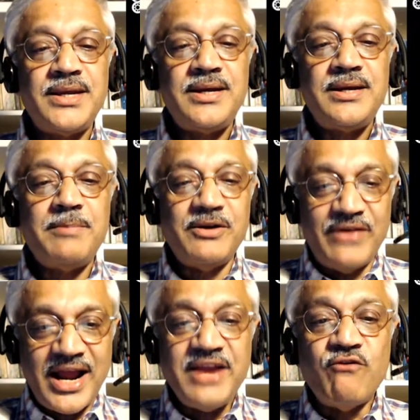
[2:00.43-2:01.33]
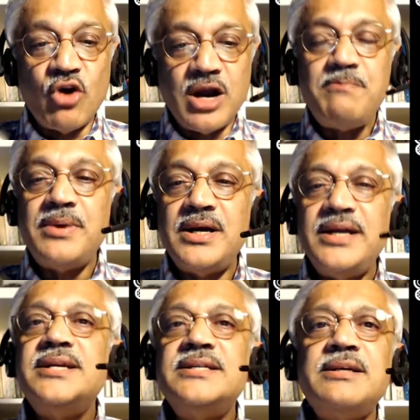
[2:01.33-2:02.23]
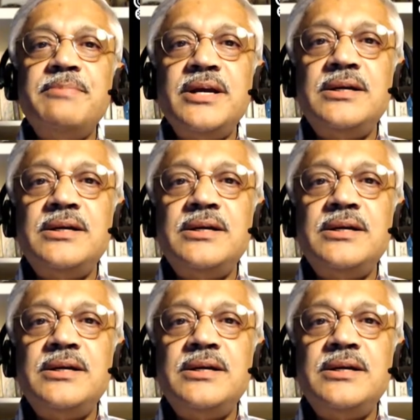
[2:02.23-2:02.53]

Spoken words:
But when I woke up, it disappeared.